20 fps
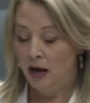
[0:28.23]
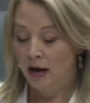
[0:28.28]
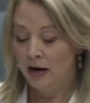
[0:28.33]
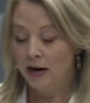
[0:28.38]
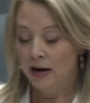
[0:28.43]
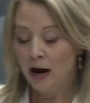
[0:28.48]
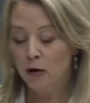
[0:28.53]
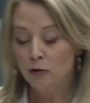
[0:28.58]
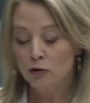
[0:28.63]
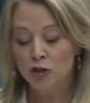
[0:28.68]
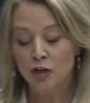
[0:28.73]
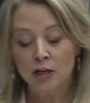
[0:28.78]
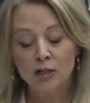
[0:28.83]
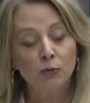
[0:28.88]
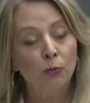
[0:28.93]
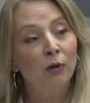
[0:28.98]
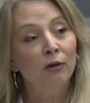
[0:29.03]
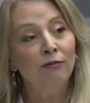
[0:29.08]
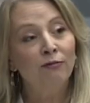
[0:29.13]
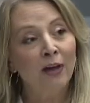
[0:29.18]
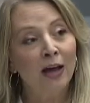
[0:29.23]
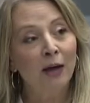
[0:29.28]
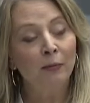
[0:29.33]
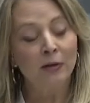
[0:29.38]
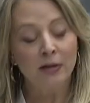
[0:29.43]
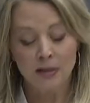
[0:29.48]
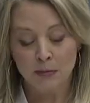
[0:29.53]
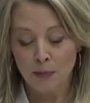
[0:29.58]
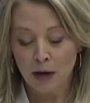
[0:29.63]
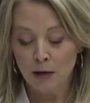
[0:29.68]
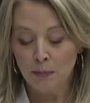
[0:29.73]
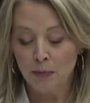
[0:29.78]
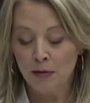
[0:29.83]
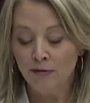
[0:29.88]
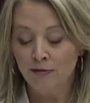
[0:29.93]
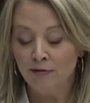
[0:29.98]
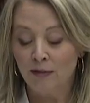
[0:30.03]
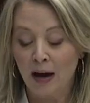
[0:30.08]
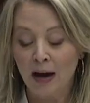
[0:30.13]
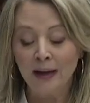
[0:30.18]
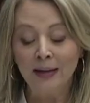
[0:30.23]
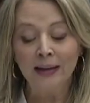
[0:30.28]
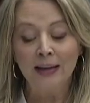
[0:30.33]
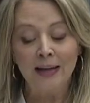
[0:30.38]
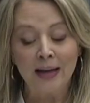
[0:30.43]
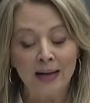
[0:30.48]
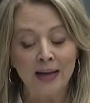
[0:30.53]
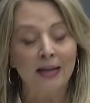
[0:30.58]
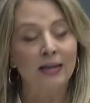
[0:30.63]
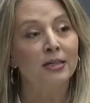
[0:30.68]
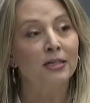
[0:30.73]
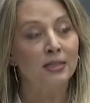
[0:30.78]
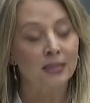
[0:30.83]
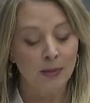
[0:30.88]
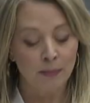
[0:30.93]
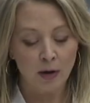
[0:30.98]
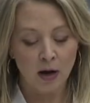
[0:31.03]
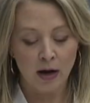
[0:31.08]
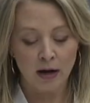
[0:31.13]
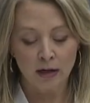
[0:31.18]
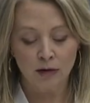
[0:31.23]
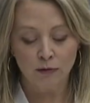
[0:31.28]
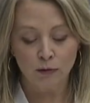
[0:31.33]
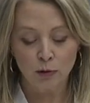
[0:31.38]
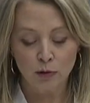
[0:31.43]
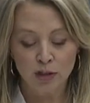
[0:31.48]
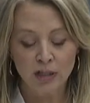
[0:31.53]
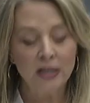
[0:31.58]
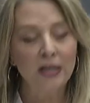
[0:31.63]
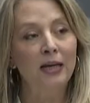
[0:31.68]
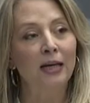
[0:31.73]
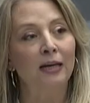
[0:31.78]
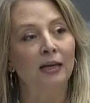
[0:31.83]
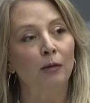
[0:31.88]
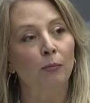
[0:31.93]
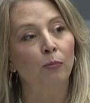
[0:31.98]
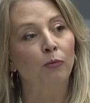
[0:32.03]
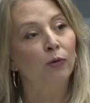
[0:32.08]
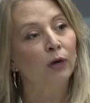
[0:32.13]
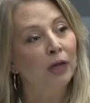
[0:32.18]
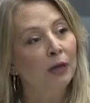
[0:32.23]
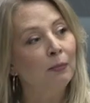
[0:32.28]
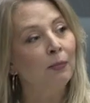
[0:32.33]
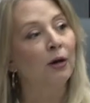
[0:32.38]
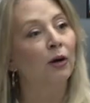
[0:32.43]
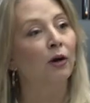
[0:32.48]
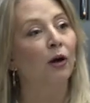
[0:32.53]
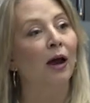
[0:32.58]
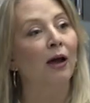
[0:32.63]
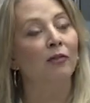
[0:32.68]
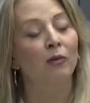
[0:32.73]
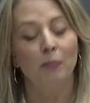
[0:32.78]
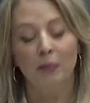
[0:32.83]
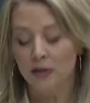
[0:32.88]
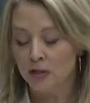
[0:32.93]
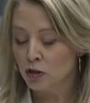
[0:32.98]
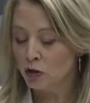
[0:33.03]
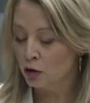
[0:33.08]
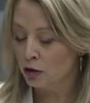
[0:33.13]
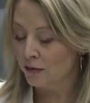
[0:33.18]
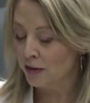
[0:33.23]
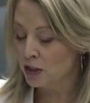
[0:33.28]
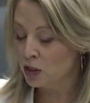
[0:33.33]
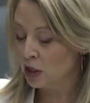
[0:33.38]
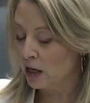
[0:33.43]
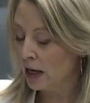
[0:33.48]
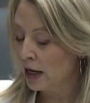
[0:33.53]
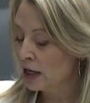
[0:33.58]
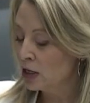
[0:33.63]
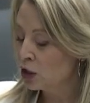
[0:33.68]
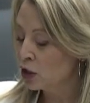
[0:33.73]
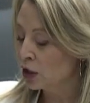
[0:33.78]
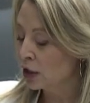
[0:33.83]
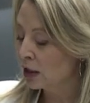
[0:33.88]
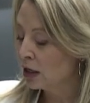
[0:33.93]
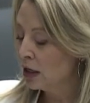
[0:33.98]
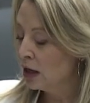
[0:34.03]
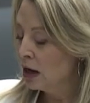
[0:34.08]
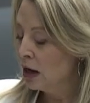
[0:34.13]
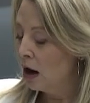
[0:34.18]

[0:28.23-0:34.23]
And now, just when families might be finally getting into some kind of routine, the Premier and the Minister of Education